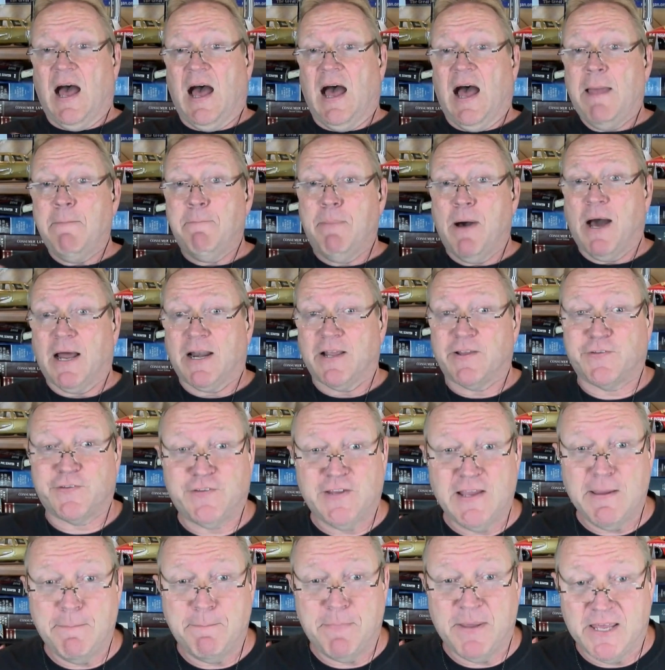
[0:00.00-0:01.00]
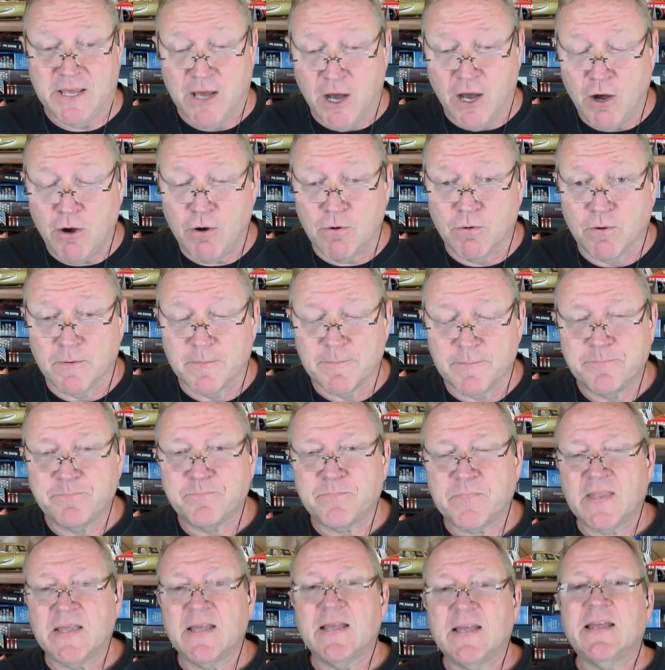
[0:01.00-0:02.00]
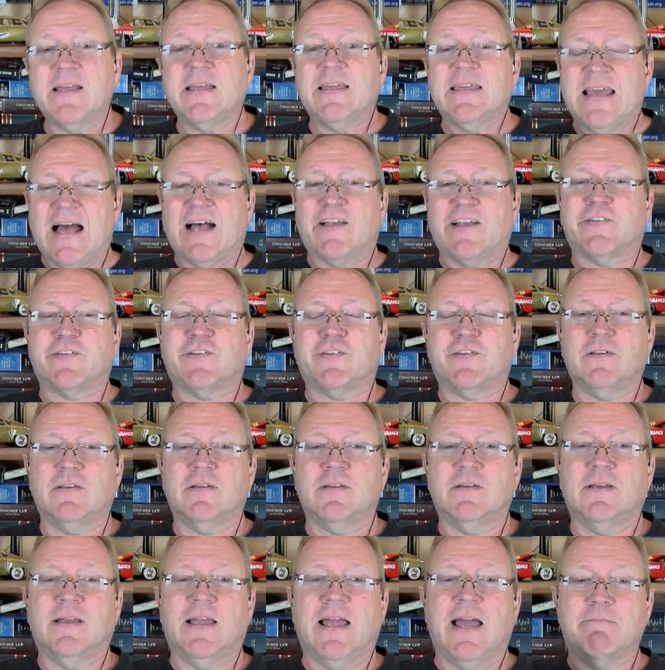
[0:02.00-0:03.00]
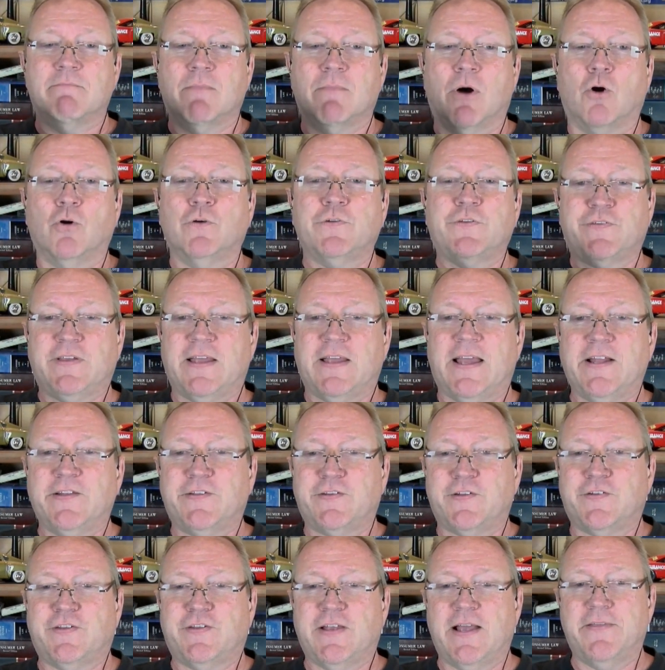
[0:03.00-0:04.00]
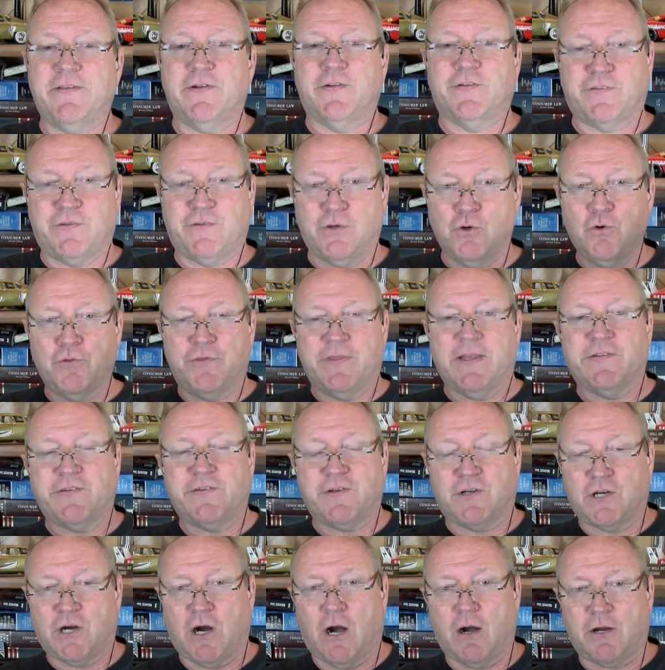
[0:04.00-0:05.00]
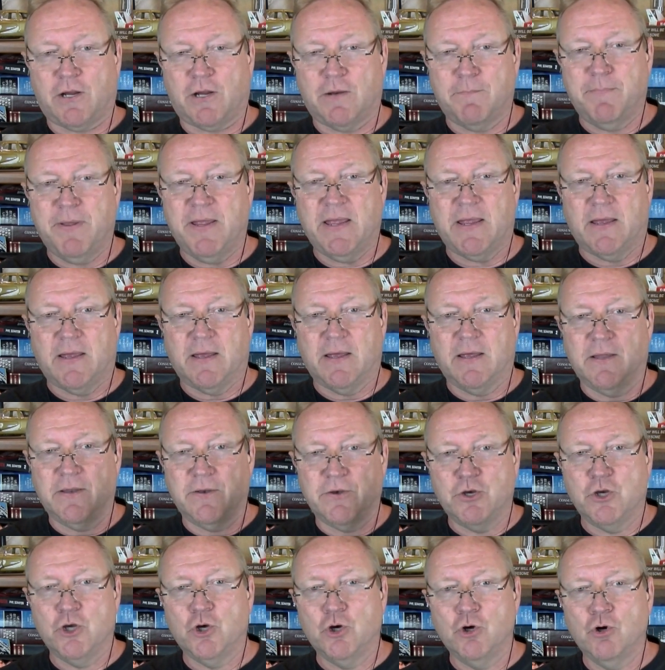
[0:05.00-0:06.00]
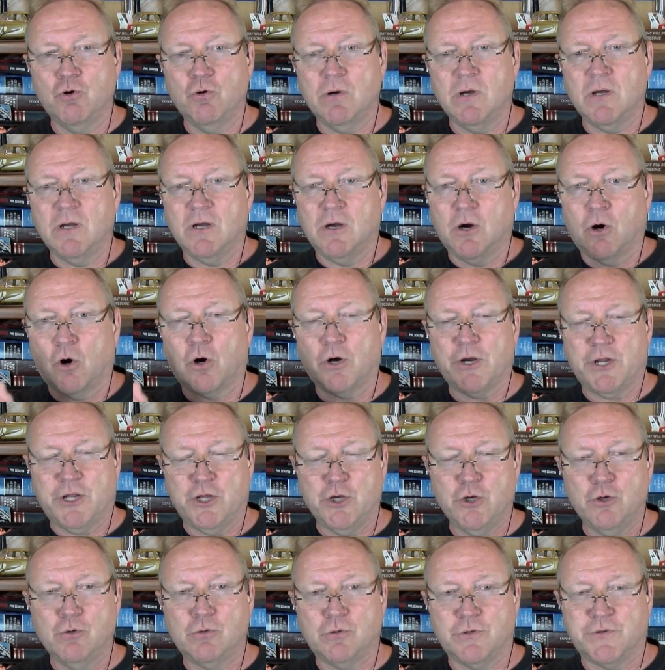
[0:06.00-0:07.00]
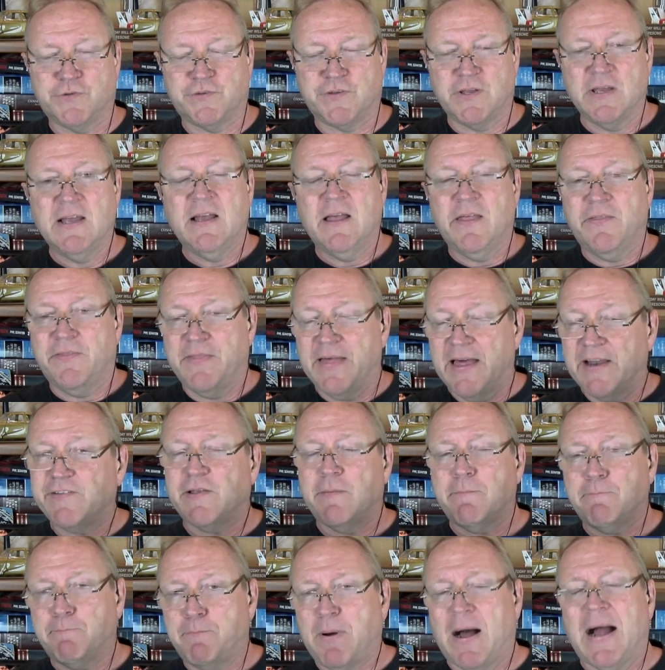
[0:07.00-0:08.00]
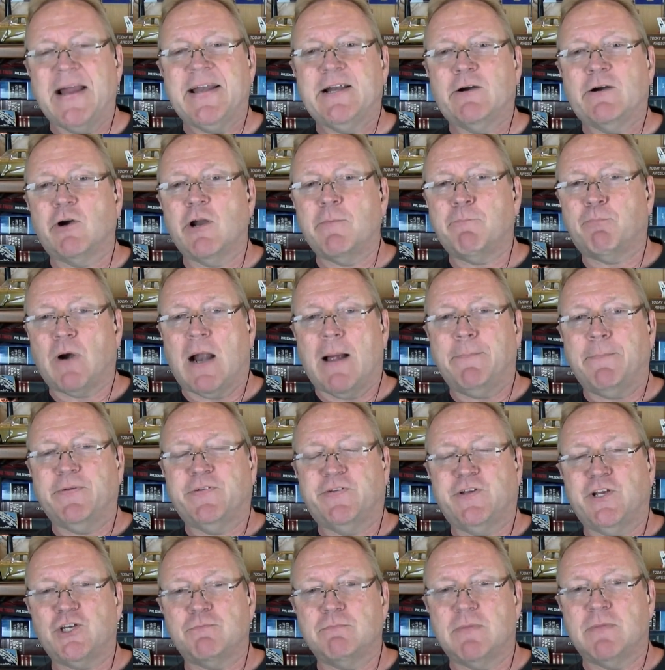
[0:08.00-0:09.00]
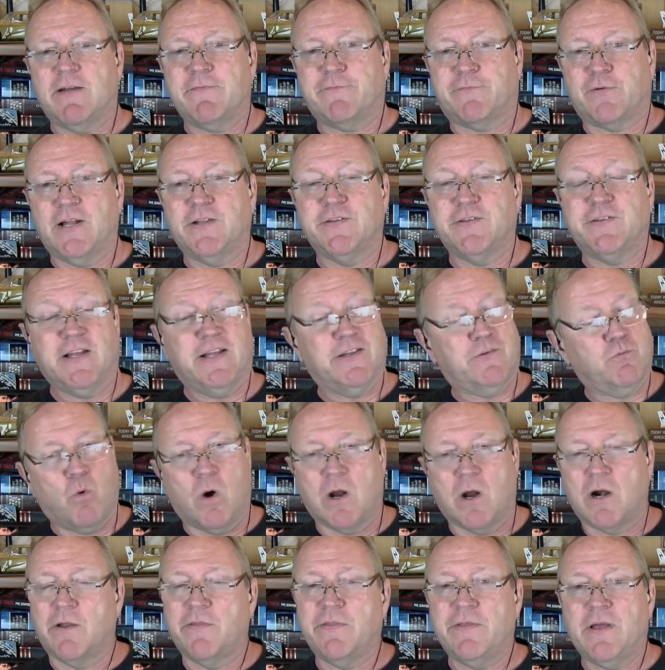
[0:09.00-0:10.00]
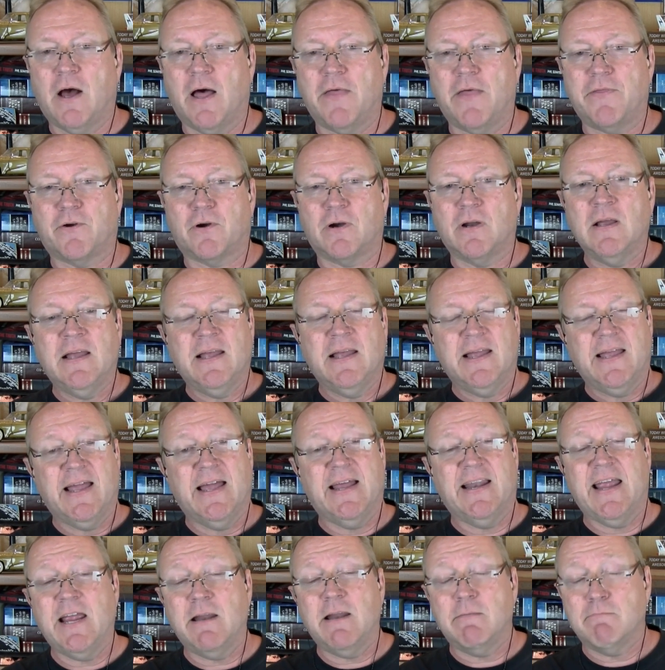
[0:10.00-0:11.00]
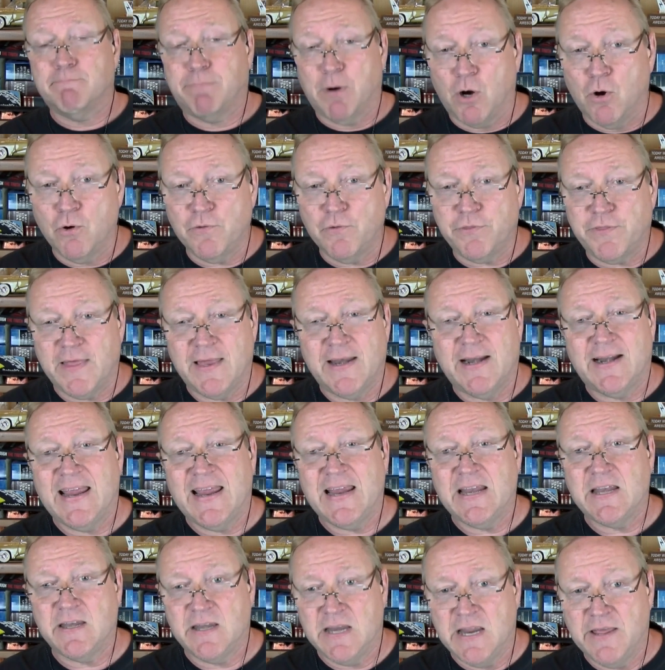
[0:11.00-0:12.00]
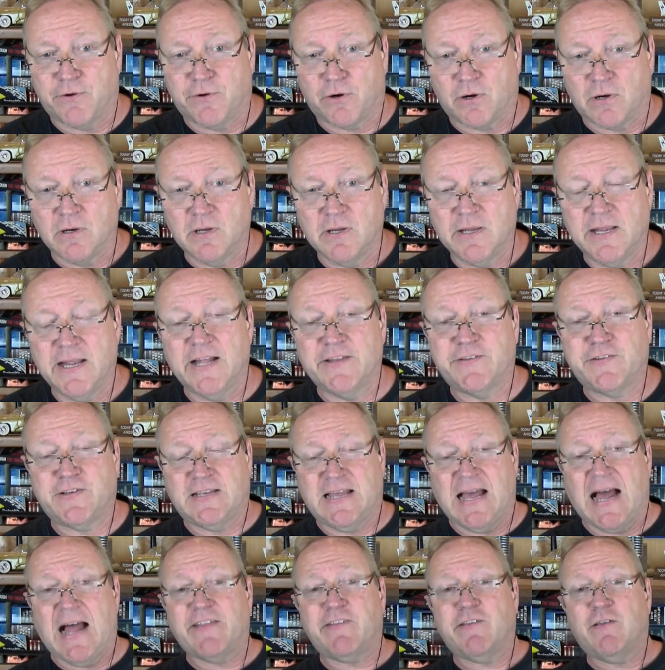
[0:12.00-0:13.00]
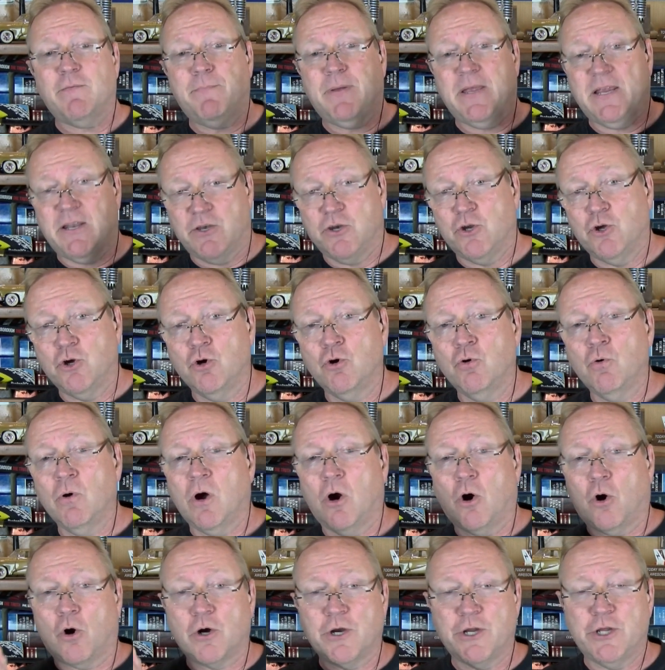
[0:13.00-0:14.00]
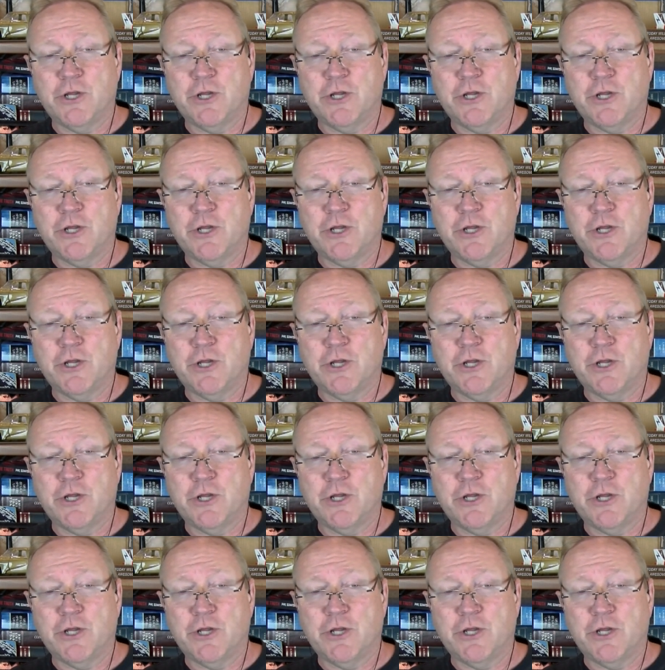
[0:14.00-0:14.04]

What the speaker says: I bought a CPO. Yes. And most states say there's 2 things a car can be, new or used. That is a binary proposition, my friends. It's one or the other. It ain't both and it ain't neither. It's got to be new or